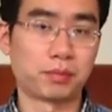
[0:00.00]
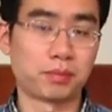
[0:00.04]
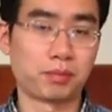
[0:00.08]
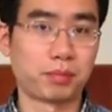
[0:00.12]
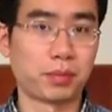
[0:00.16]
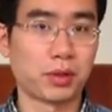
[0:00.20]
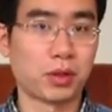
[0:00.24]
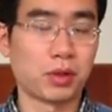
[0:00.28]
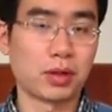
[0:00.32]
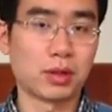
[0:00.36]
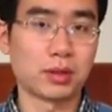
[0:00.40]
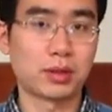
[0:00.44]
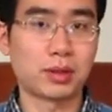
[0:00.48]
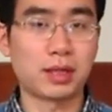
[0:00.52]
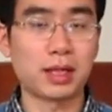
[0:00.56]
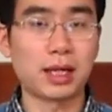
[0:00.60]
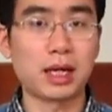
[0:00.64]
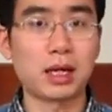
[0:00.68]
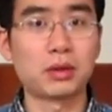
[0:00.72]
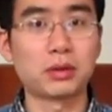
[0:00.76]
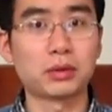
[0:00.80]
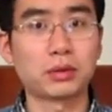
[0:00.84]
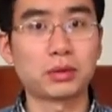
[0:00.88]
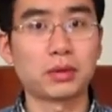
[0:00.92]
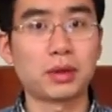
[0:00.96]
Because
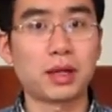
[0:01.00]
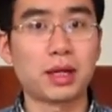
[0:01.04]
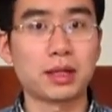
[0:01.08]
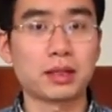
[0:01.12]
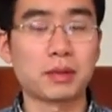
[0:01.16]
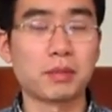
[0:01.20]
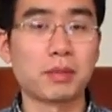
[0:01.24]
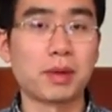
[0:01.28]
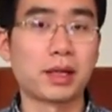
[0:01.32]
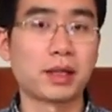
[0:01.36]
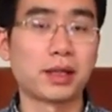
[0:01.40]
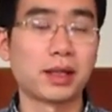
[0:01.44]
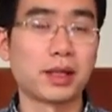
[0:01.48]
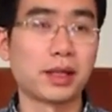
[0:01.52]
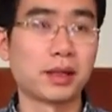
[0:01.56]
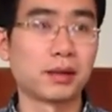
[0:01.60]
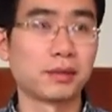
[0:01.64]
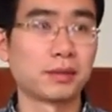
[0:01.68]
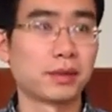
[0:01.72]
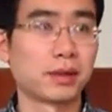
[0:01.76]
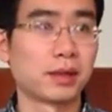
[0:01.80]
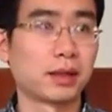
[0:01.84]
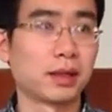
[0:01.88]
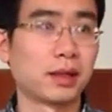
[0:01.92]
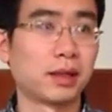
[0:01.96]
TiO2 has
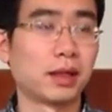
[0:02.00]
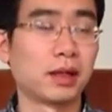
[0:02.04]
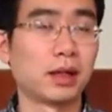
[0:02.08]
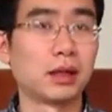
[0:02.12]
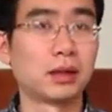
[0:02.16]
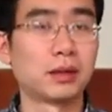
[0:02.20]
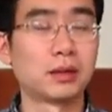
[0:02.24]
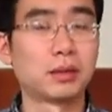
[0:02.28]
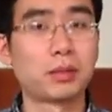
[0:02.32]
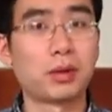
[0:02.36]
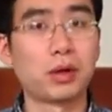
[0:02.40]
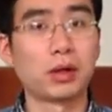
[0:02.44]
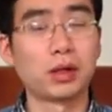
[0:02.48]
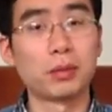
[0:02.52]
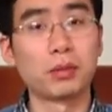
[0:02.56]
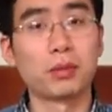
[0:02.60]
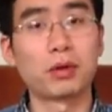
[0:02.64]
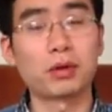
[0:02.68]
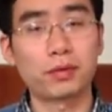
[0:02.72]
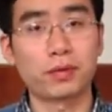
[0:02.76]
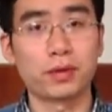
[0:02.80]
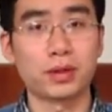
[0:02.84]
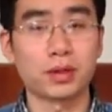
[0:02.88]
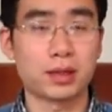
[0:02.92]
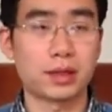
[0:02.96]
many
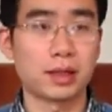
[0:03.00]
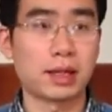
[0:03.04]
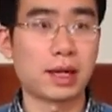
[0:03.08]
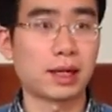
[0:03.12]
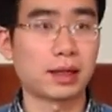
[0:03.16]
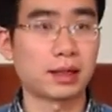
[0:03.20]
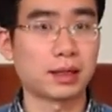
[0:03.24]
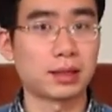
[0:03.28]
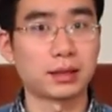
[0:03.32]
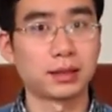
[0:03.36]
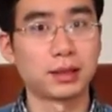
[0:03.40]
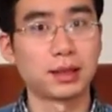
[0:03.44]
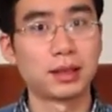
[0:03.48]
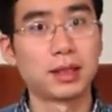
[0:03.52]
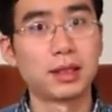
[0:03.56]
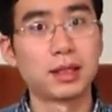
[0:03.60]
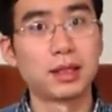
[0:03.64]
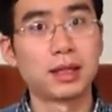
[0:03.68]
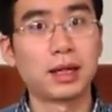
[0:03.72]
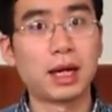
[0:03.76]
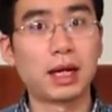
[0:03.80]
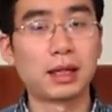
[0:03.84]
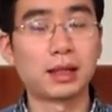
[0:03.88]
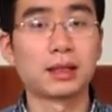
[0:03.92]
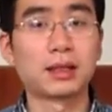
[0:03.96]
polymorphs like
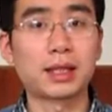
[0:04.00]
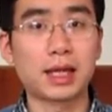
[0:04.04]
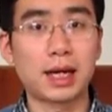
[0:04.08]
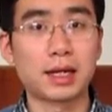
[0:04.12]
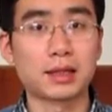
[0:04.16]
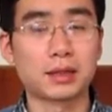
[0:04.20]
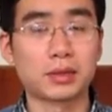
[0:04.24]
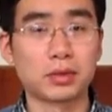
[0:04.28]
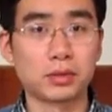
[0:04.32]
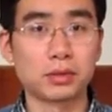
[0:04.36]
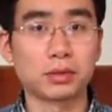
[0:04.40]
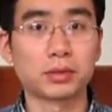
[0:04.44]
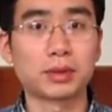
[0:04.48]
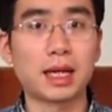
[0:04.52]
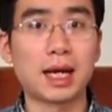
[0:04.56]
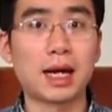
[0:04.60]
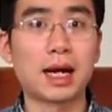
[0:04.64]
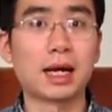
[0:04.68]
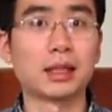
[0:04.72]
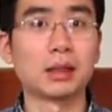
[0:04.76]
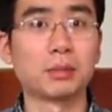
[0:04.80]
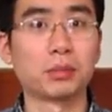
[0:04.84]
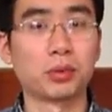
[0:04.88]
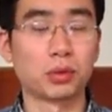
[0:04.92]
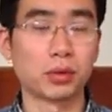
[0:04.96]
anatase,
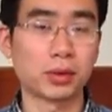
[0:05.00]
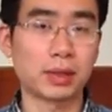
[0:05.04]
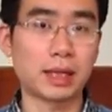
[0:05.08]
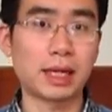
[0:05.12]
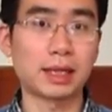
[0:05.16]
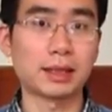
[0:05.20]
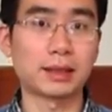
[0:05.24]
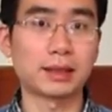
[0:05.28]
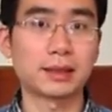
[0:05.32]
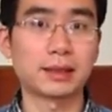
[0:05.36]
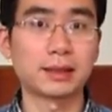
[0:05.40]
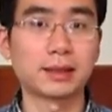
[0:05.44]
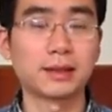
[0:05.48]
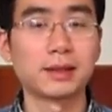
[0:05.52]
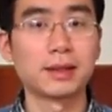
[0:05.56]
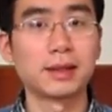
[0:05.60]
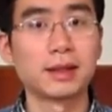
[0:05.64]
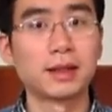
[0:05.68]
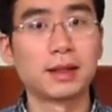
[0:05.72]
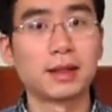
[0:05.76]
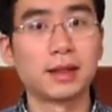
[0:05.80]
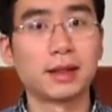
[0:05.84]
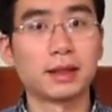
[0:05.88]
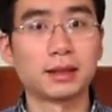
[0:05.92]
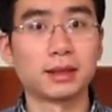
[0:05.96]
rutile, and brochite,
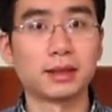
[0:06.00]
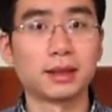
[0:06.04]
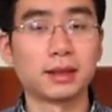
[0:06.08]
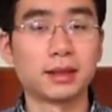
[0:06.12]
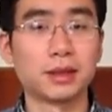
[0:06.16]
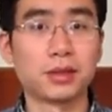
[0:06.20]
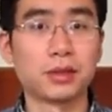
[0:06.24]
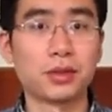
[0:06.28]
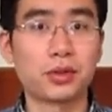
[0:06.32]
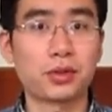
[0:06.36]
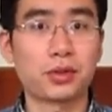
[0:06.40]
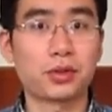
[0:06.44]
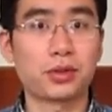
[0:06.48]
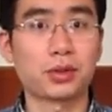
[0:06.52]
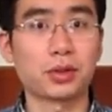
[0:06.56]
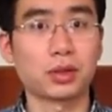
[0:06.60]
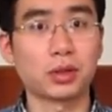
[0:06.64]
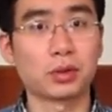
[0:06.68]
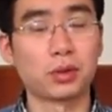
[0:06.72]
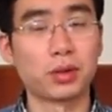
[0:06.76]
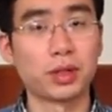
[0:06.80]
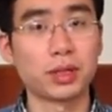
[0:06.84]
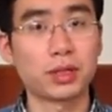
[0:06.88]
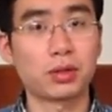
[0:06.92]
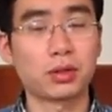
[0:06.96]
and each
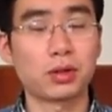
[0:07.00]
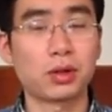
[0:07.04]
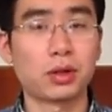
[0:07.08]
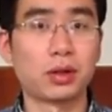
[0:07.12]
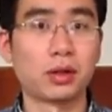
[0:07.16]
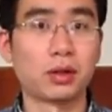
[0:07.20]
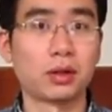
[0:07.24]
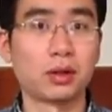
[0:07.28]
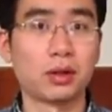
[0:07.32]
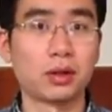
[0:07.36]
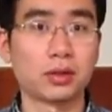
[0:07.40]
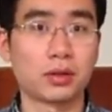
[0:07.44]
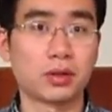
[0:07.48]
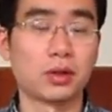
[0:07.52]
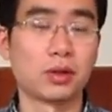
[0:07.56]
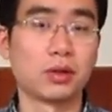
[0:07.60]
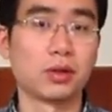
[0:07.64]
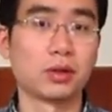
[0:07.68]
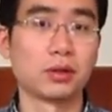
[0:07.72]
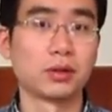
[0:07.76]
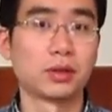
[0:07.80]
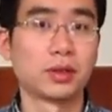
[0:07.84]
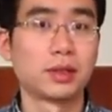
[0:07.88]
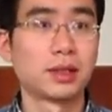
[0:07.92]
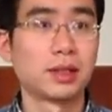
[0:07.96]
crystal
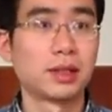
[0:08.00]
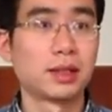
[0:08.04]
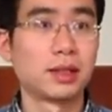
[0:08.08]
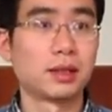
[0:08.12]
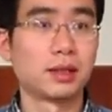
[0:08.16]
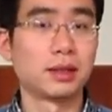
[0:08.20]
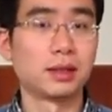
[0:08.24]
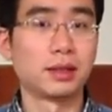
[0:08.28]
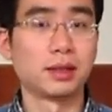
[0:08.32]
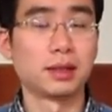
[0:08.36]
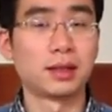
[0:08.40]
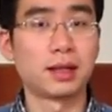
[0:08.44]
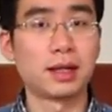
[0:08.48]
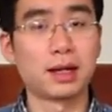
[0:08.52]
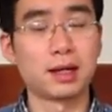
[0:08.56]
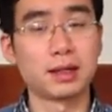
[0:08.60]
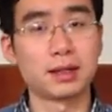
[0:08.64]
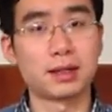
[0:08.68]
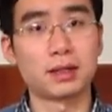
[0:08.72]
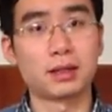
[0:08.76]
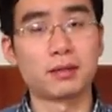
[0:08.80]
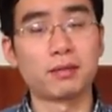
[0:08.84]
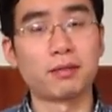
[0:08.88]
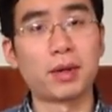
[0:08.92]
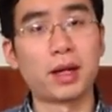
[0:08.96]
also
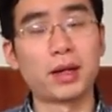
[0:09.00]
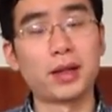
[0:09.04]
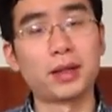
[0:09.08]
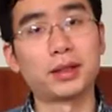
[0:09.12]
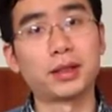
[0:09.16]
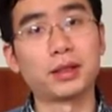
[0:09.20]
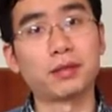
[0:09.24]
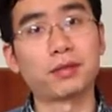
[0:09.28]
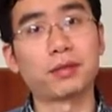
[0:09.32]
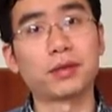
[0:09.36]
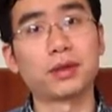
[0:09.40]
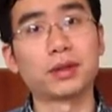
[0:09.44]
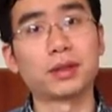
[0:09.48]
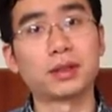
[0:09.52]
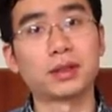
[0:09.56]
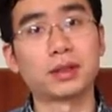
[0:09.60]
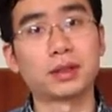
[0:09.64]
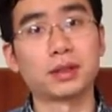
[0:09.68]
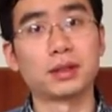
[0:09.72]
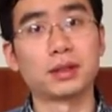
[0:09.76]
has many different